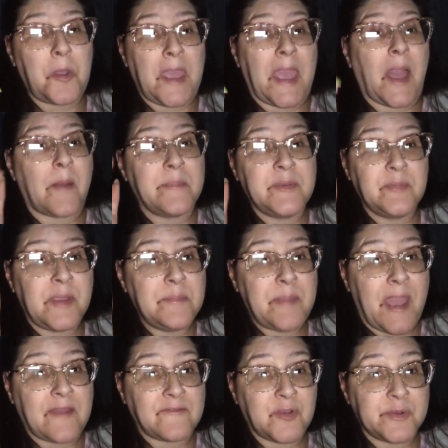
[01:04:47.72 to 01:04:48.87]
okay, I'll be right
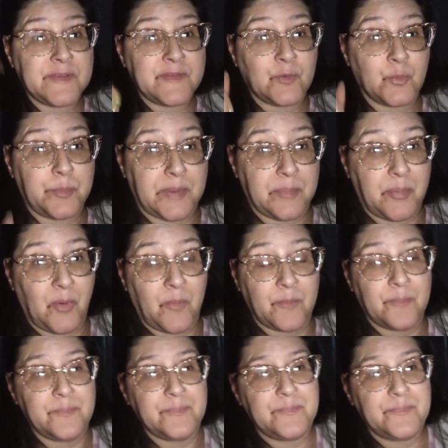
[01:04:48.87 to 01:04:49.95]
back very soon, people.